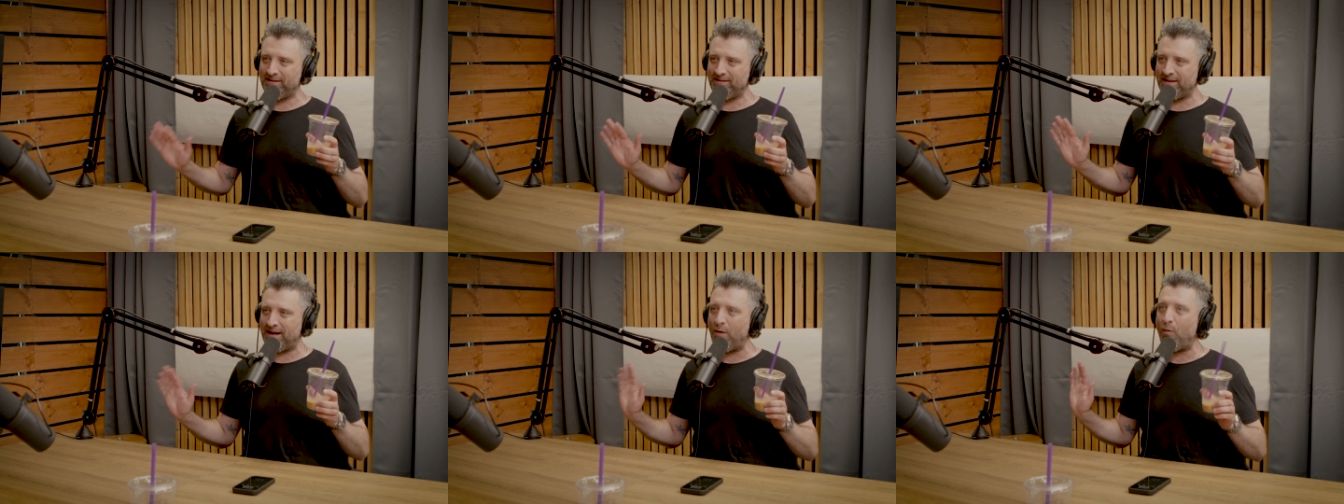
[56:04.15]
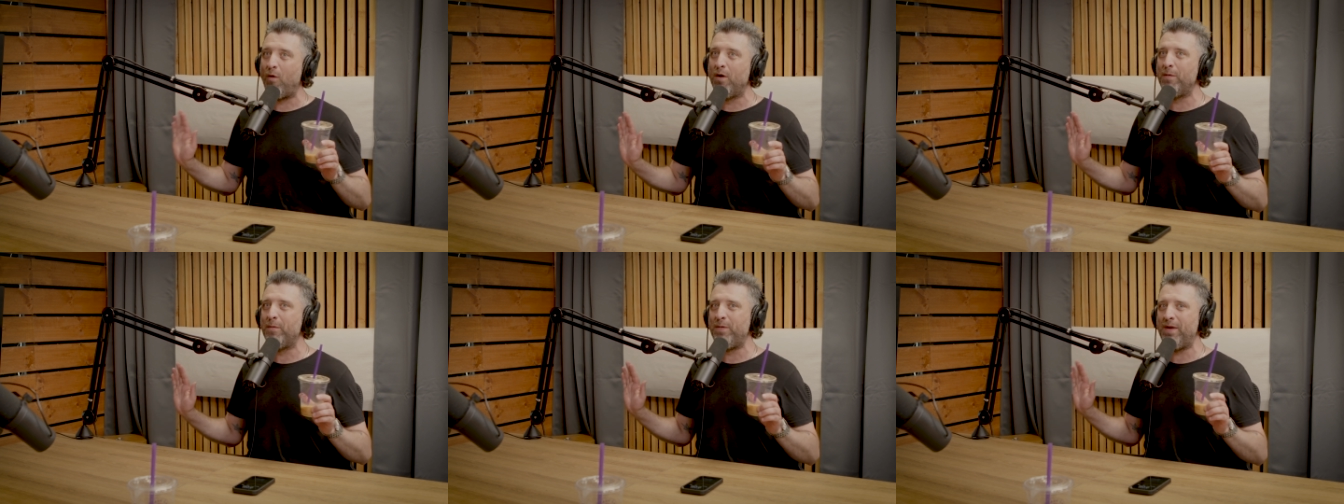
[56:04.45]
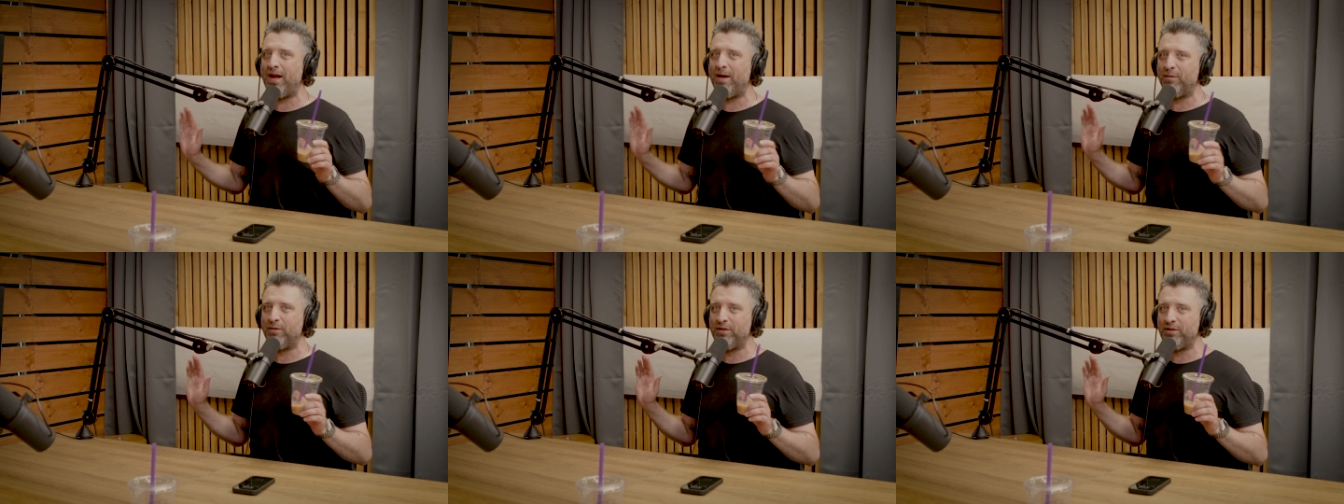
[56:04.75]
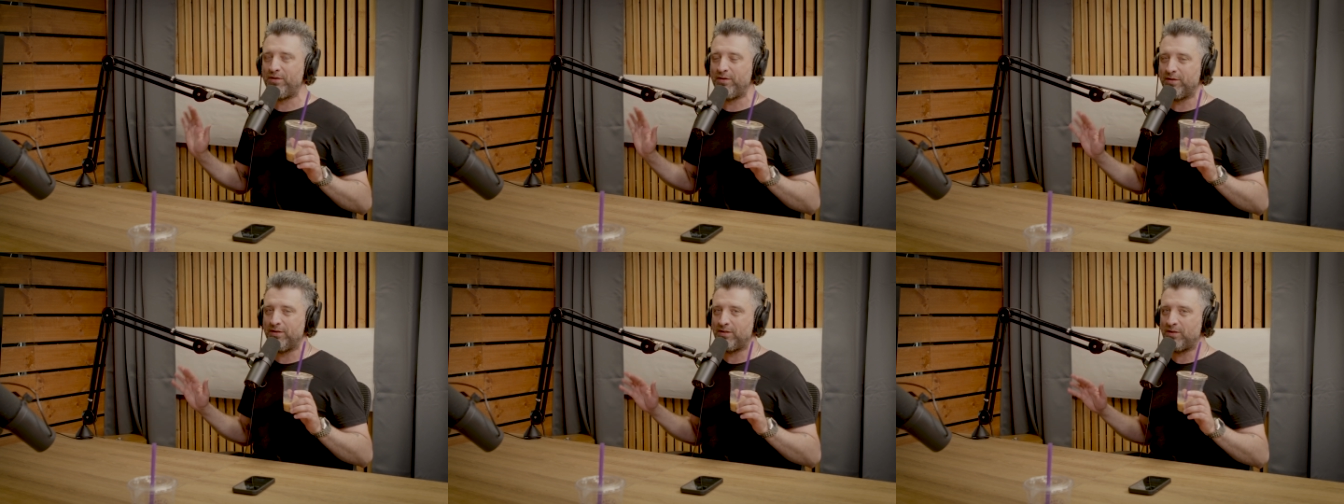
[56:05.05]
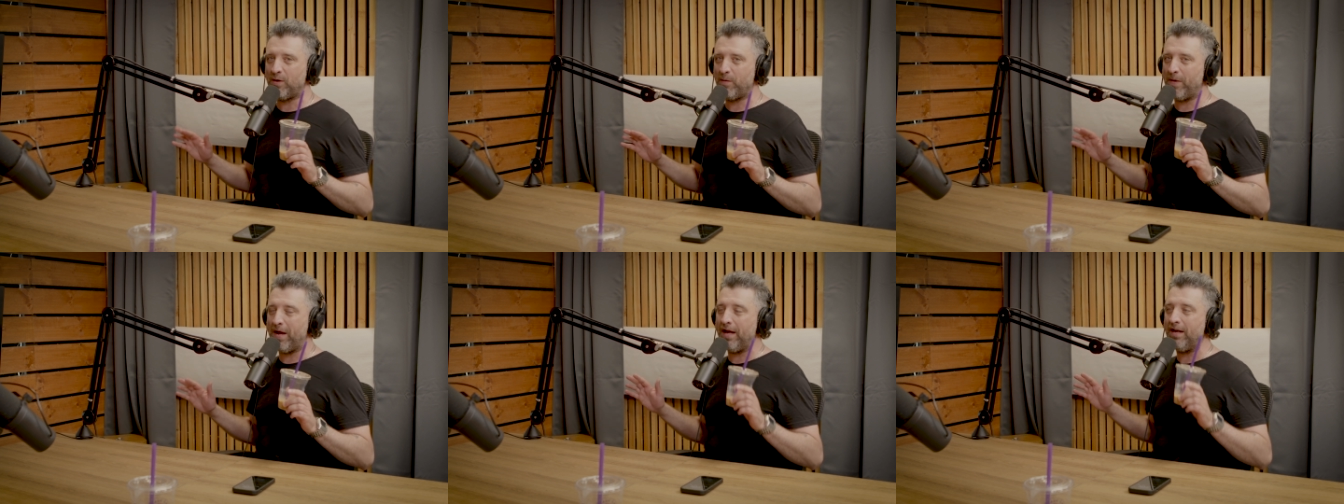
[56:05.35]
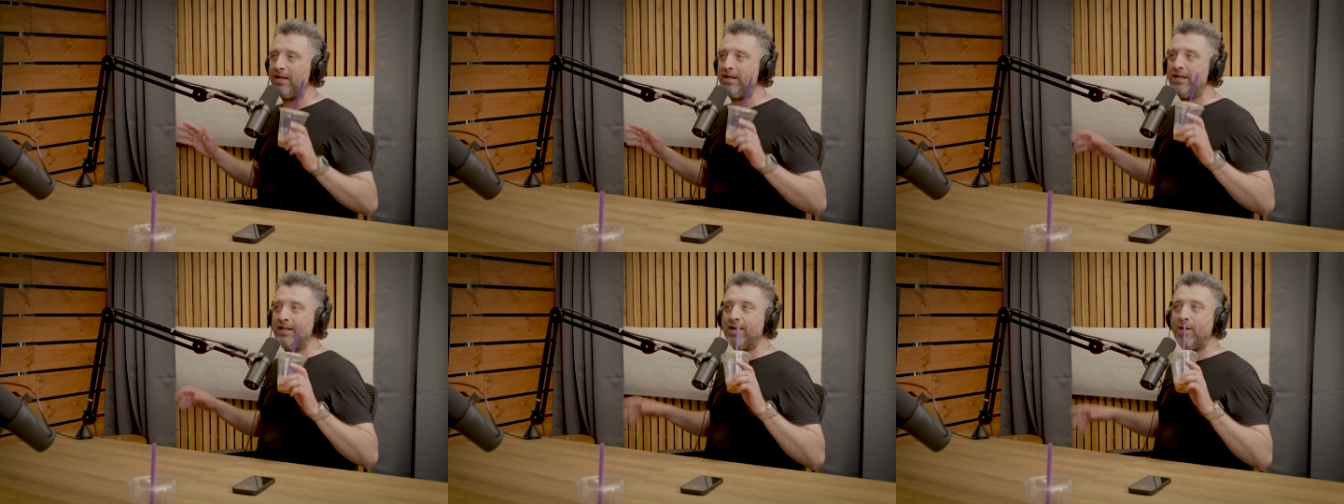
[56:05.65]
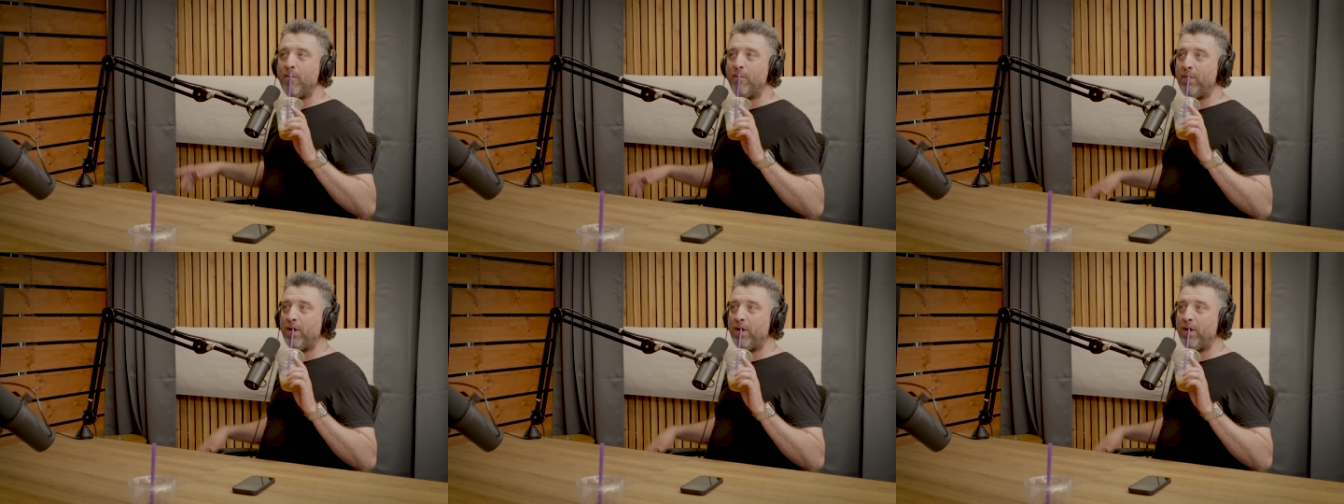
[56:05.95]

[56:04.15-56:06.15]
I want to be able to do it so bad. But